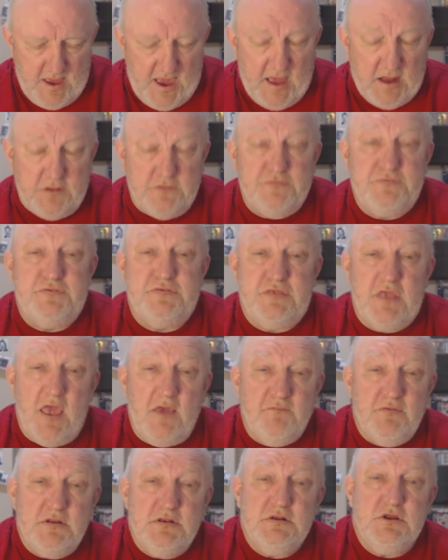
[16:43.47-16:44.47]
Out of
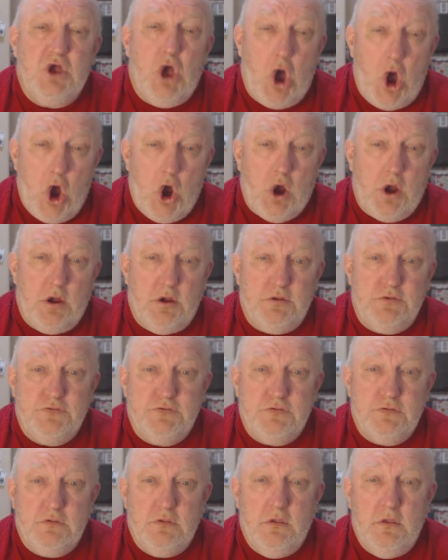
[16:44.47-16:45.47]
7
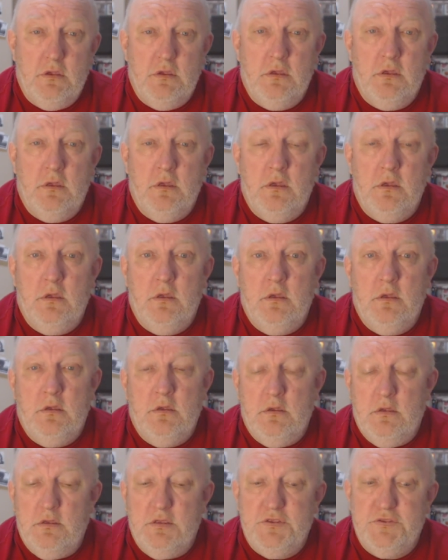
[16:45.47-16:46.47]
cards,
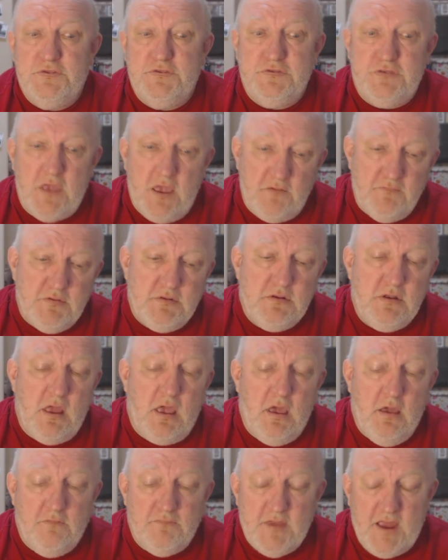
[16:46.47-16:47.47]
7
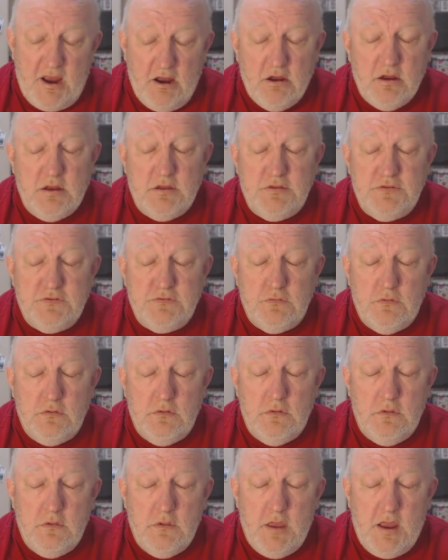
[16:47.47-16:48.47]
of Aaron
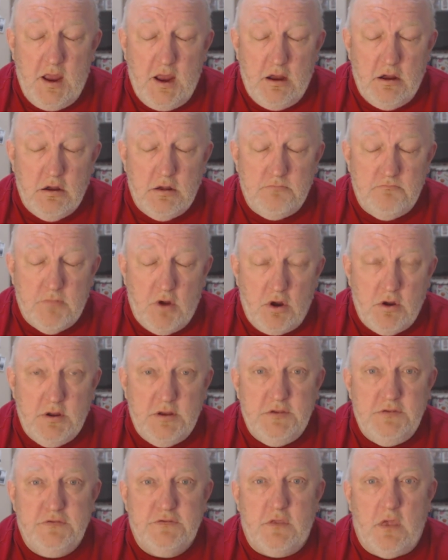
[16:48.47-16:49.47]

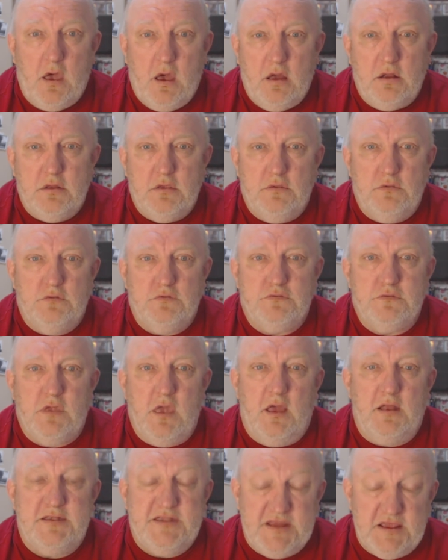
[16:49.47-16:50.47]
Murray's autos
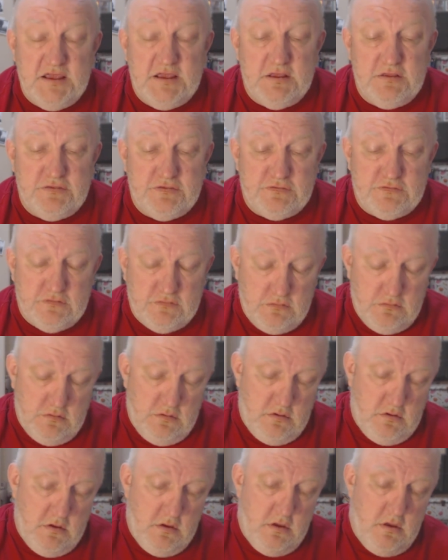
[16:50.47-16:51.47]
got 10s
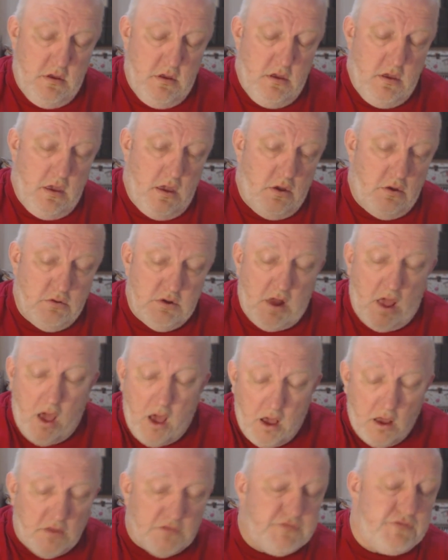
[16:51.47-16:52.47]
on
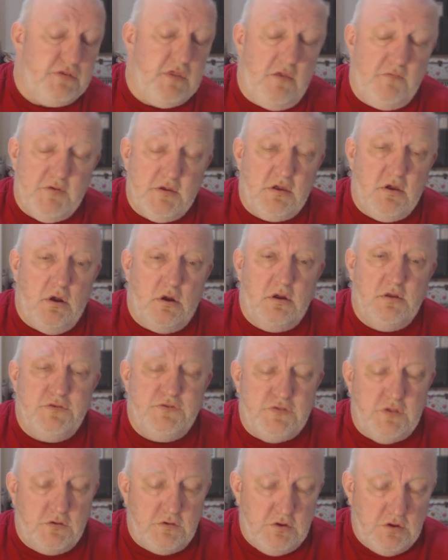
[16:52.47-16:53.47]
all 7
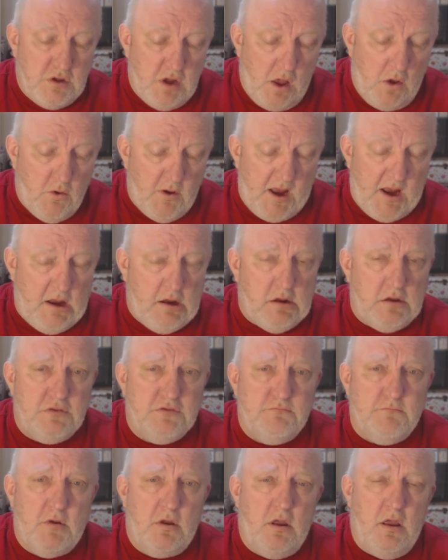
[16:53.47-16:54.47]
cards. So you know
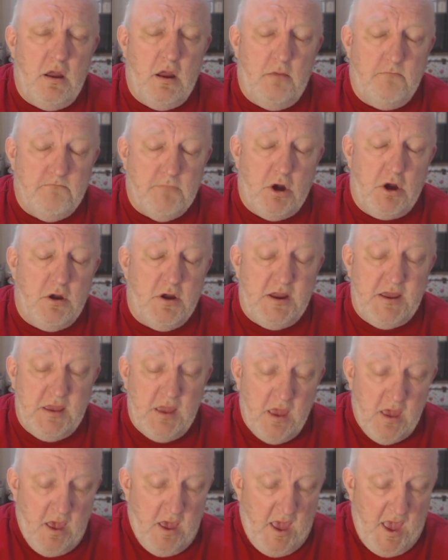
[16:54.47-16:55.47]
Aaron
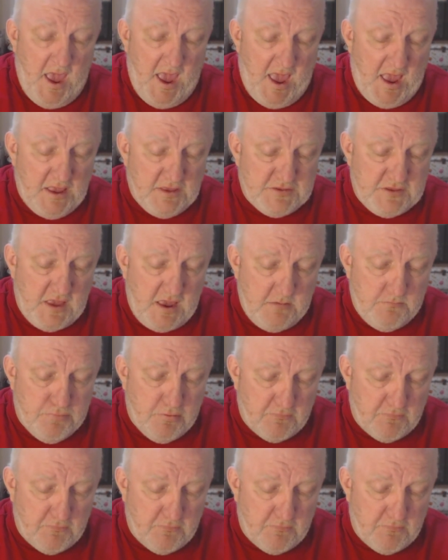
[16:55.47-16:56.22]
Murray has a